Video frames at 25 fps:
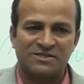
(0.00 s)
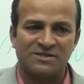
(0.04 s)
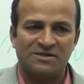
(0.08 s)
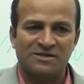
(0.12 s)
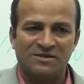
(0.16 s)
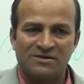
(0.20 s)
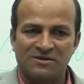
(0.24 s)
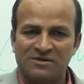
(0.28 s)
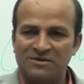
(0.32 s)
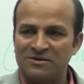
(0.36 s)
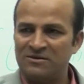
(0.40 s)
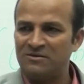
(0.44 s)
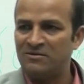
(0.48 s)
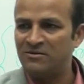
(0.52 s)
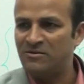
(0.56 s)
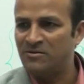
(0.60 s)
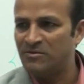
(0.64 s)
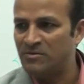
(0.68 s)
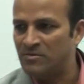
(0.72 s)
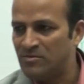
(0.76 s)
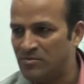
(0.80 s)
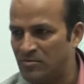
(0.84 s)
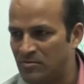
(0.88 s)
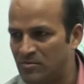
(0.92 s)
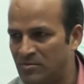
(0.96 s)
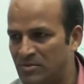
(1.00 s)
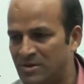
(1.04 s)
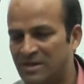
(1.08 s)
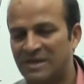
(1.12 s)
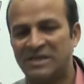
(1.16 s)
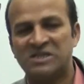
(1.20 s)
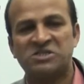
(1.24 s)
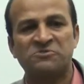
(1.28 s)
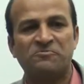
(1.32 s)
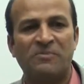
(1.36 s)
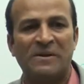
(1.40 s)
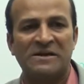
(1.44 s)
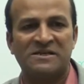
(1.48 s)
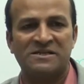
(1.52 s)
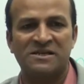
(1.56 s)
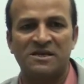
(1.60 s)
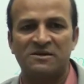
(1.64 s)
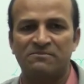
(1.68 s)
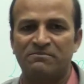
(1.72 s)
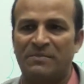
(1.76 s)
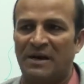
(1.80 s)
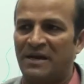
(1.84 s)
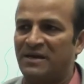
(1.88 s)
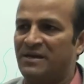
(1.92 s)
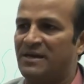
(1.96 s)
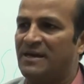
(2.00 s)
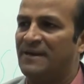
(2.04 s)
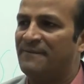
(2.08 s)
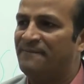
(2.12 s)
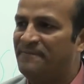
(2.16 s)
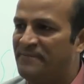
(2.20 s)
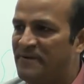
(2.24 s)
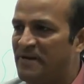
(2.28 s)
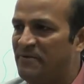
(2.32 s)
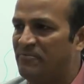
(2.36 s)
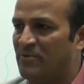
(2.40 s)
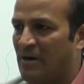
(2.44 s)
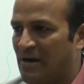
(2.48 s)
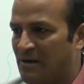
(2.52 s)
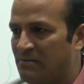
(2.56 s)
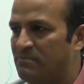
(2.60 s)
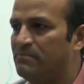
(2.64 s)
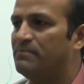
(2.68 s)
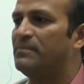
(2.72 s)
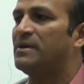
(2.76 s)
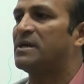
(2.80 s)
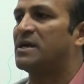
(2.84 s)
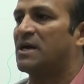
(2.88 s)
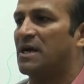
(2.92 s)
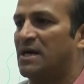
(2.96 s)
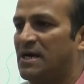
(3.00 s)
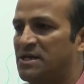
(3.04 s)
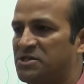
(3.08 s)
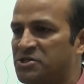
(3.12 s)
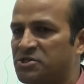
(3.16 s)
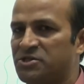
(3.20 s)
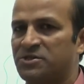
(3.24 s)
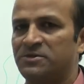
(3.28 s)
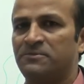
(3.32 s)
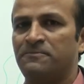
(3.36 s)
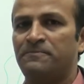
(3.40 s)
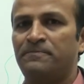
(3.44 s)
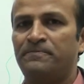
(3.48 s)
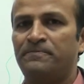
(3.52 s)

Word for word: uh, respected by everyone because